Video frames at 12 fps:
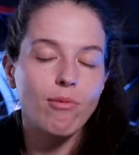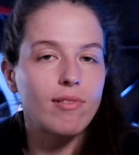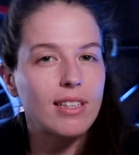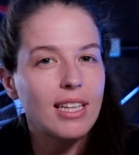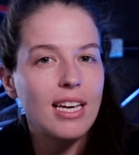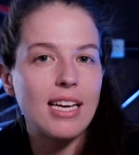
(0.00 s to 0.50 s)
It
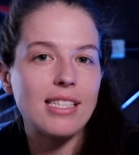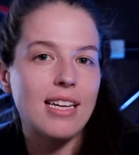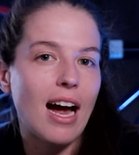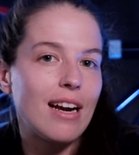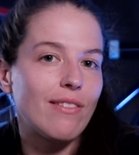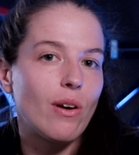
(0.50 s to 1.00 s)
really
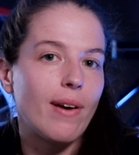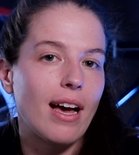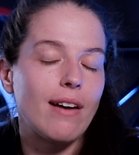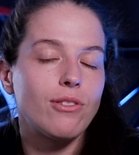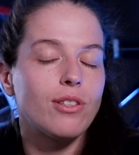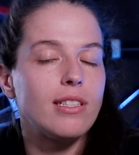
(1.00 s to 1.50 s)
is kind of
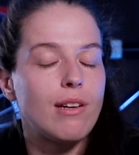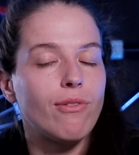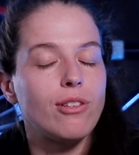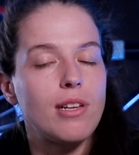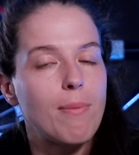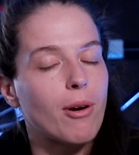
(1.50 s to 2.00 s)
going after a
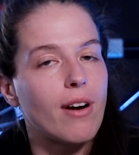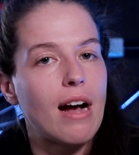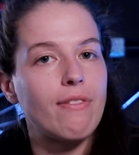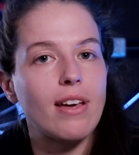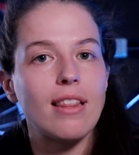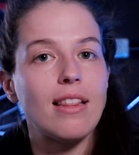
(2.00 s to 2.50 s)
different
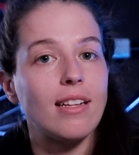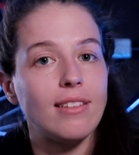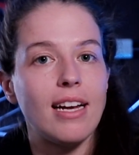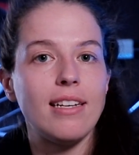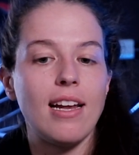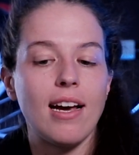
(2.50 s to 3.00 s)
demographic than
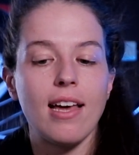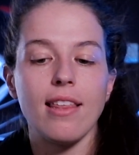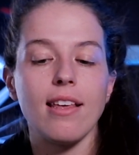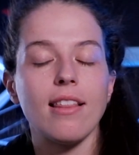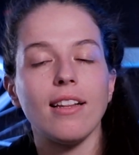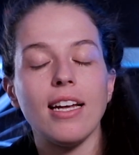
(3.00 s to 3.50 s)
the Lightning. I
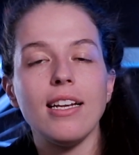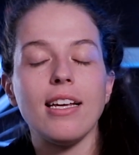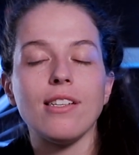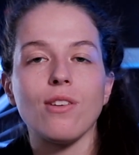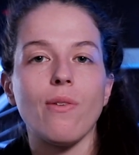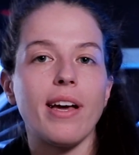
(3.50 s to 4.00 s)
think the
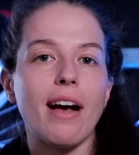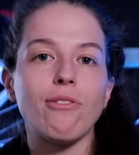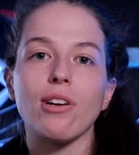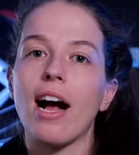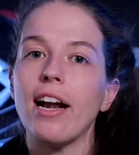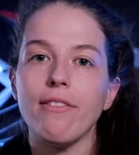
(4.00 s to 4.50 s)
Lightning is going
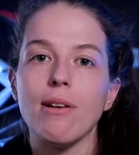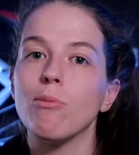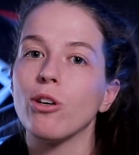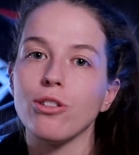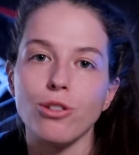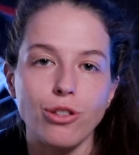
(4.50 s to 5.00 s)
after kind of
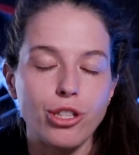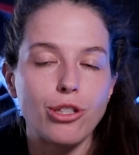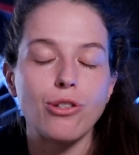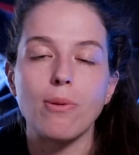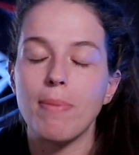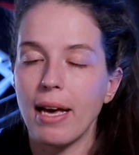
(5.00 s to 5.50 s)
that more
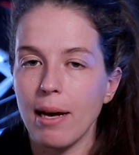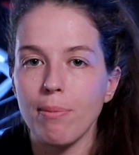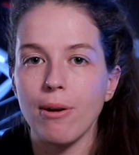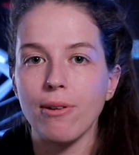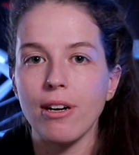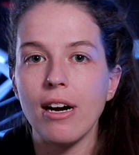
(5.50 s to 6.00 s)
traditional
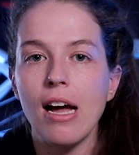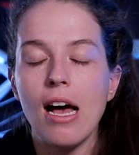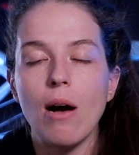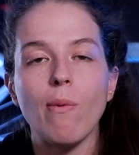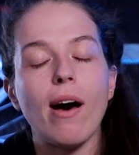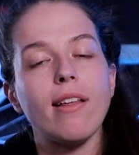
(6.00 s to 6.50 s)
pickup owner,
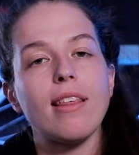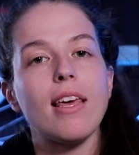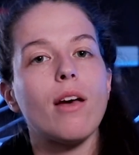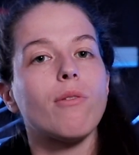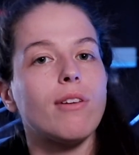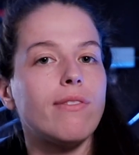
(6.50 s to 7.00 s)
while
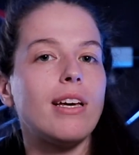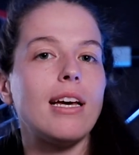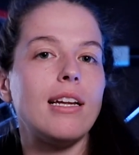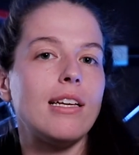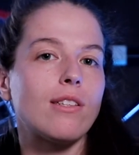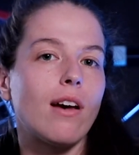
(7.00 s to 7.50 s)
the
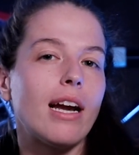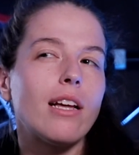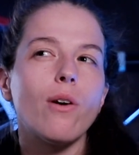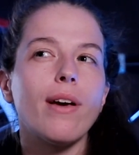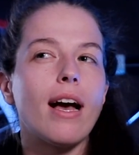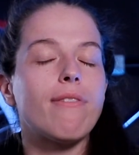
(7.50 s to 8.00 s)
Rivian is
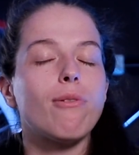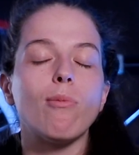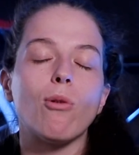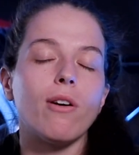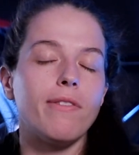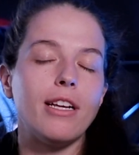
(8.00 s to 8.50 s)
kind of going
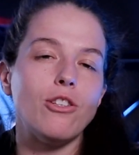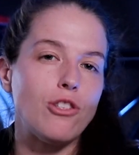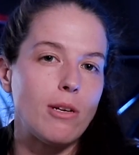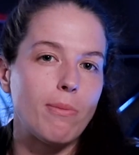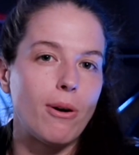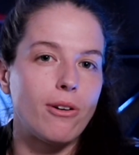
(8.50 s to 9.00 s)
after more of that
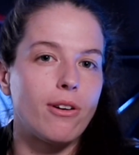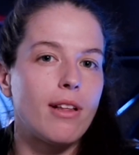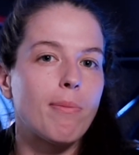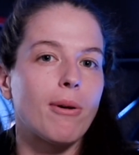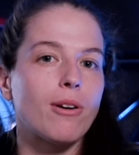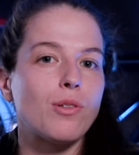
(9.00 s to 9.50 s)
Jeep
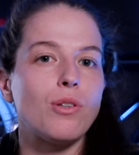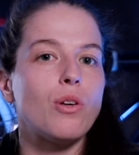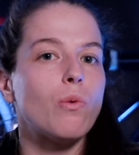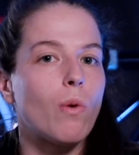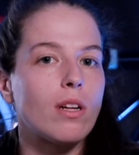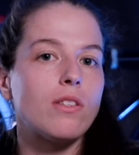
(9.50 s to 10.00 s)
owner, that
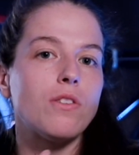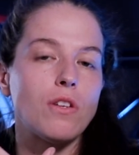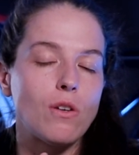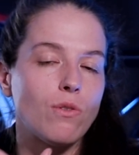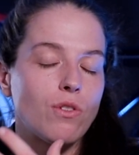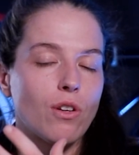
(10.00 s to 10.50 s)
person who wants
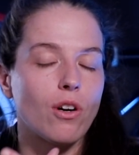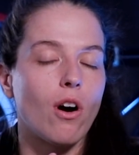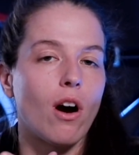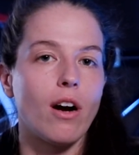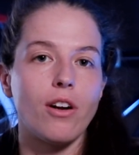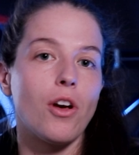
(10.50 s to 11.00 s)
to use their
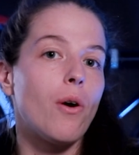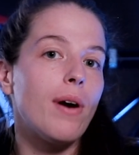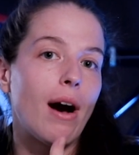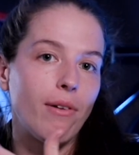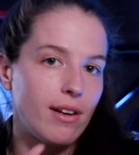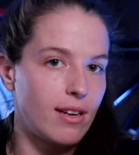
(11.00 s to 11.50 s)
car to
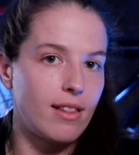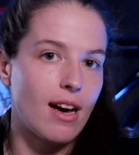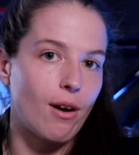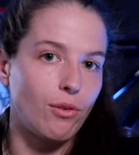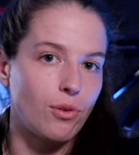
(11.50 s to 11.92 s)
go out into the